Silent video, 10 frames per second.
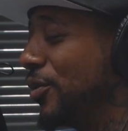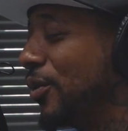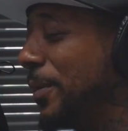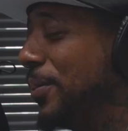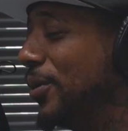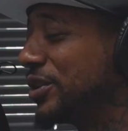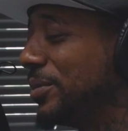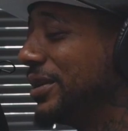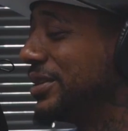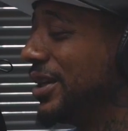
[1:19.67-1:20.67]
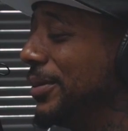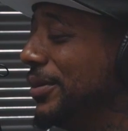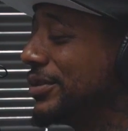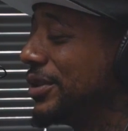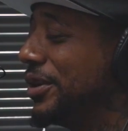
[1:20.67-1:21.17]
great portion of my time
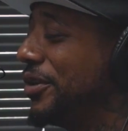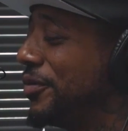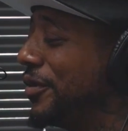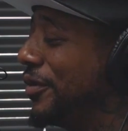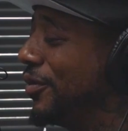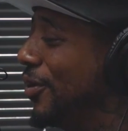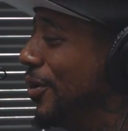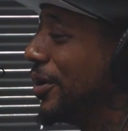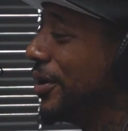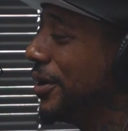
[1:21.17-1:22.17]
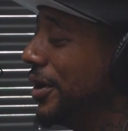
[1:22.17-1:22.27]
hustling in Fifth Ward.